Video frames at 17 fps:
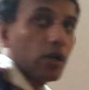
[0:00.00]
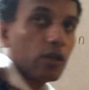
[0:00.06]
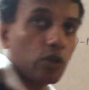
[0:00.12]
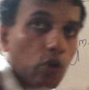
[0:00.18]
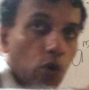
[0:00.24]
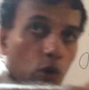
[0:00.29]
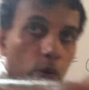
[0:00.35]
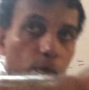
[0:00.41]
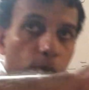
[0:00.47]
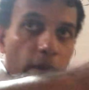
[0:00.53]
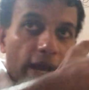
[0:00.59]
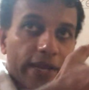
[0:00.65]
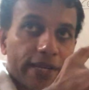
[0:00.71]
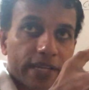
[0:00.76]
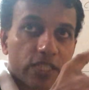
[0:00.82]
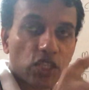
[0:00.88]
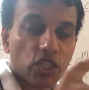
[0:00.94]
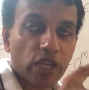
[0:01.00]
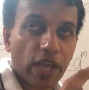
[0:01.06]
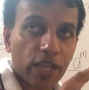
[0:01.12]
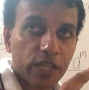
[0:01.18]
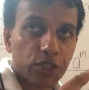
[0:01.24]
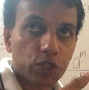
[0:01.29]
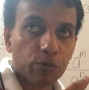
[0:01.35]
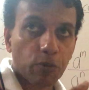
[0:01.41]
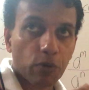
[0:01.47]
No minus
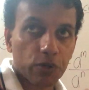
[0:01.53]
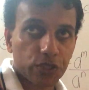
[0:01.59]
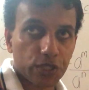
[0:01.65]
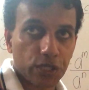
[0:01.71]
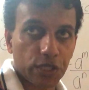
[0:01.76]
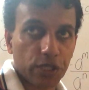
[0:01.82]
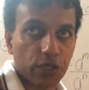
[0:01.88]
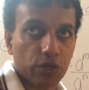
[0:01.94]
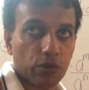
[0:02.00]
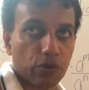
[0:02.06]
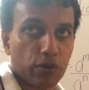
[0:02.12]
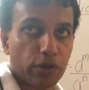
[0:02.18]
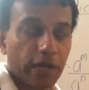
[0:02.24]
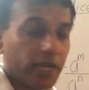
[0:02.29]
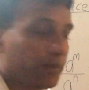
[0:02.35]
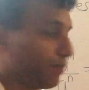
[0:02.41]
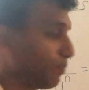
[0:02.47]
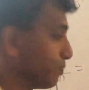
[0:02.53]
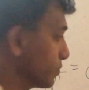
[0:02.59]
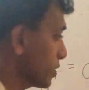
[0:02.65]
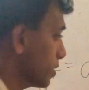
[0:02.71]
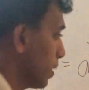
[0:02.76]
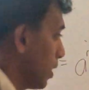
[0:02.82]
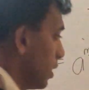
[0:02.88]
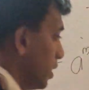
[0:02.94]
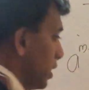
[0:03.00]
change to positive, right?
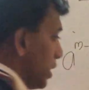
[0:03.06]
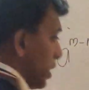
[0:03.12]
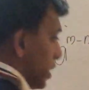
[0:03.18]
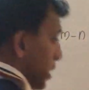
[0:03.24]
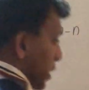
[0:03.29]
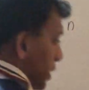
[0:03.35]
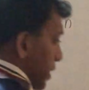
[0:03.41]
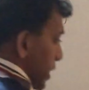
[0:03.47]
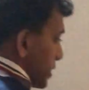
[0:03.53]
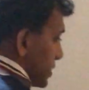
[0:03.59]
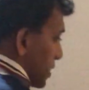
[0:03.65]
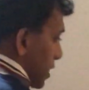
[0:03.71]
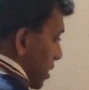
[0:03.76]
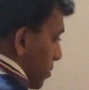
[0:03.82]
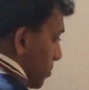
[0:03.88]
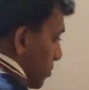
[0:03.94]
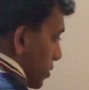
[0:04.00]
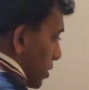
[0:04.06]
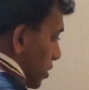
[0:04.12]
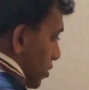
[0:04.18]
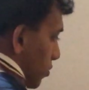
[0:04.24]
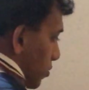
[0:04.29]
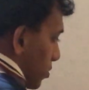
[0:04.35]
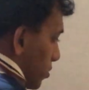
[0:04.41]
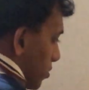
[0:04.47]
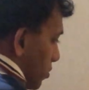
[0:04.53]
Another example.
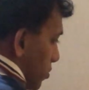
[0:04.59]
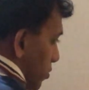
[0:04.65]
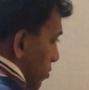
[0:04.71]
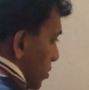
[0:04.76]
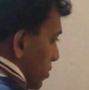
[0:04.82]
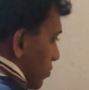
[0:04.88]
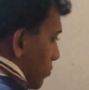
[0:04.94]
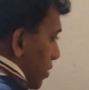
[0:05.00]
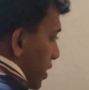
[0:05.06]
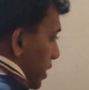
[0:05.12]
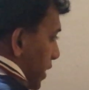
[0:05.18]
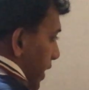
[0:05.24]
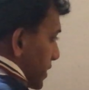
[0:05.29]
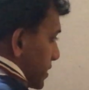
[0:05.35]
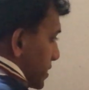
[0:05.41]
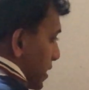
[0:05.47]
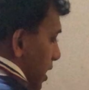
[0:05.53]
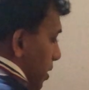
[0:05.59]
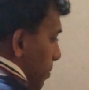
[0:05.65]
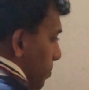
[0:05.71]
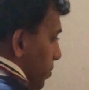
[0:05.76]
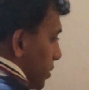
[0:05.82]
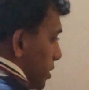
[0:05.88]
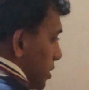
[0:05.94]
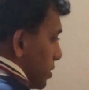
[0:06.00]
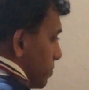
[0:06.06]
One
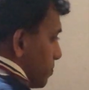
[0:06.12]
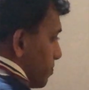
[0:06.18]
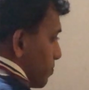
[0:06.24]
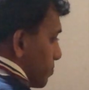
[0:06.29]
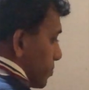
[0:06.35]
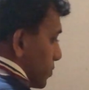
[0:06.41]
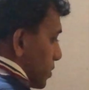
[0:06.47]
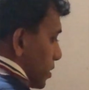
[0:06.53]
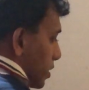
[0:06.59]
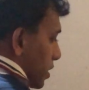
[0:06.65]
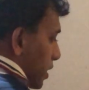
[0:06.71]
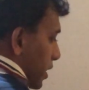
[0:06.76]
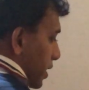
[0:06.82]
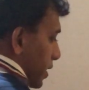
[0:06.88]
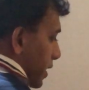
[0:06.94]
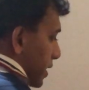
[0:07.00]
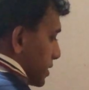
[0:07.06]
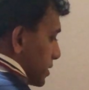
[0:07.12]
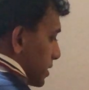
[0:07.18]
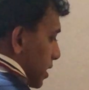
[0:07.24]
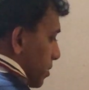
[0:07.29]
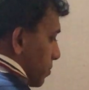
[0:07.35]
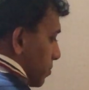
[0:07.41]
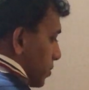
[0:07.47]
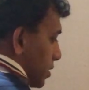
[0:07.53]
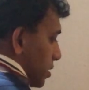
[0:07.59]
example. Another
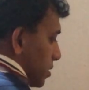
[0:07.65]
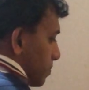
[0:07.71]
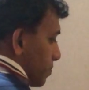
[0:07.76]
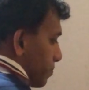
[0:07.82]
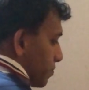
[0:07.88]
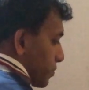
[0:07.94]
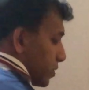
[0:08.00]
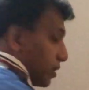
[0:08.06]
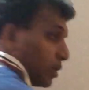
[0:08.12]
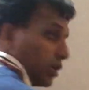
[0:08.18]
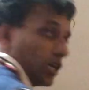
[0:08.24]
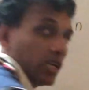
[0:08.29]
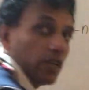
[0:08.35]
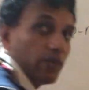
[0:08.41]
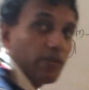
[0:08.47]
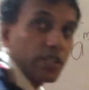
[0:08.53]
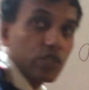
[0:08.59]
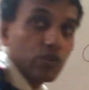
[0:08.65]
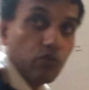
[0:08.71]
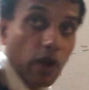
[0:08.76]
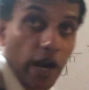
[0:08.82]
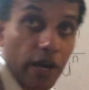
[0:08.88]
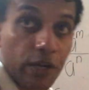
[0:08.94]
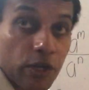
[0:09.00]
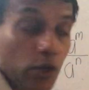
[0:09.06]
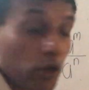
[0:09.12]
example. If it's
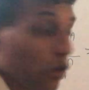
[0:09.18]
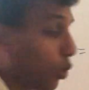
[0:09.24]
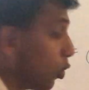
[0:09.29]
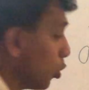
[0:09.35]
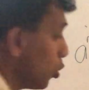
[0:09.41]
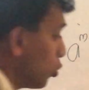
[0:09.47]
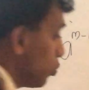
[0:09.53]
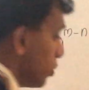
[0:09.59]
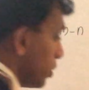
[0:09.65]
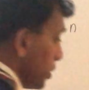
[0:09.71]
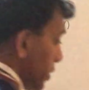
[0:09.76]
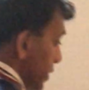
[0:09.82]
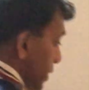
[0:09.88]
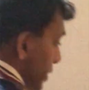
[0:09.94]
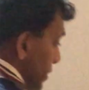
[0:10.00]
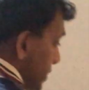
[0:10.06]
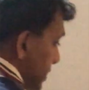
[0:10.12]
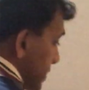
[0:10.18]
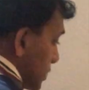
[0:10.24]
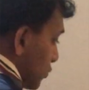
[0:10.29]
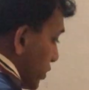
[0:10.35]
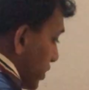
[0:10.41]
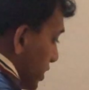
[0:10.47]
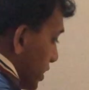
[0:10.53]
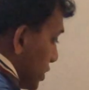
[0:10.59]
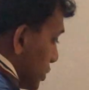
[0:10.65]
1 over
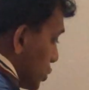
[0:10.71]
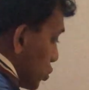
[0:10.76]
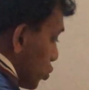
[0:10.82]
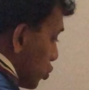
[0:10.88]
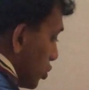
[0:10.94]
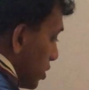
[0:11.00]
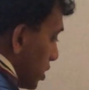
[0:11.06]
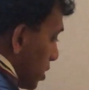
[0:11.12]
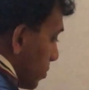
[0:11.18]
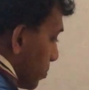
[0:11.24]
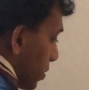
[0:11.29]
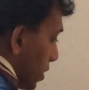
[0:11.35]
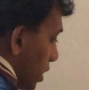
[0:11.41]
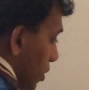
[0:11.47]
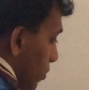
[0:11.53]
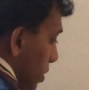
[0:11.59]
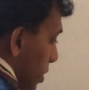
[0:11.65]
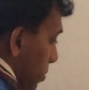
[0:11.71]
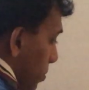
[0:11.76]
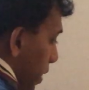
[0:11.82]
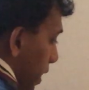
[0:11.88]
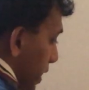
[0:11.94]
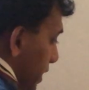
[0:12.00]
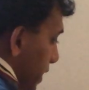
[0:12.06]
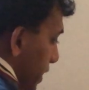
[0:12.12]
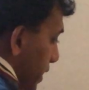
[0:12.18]
3 to the power
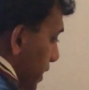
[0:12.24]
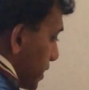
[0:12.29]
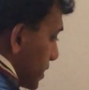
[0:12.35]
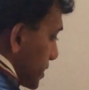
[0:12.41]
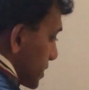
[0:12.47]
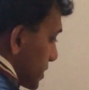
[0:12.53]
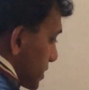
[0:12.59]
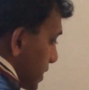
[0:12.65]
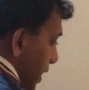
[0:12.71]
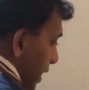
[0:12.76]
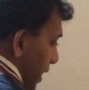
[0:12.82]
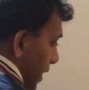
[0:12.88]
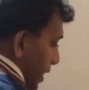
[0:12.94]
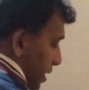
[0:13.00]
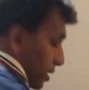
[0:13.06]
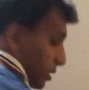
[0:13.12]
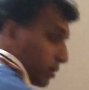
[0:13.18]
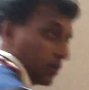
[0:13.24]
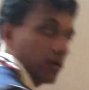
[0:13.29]
minus 10.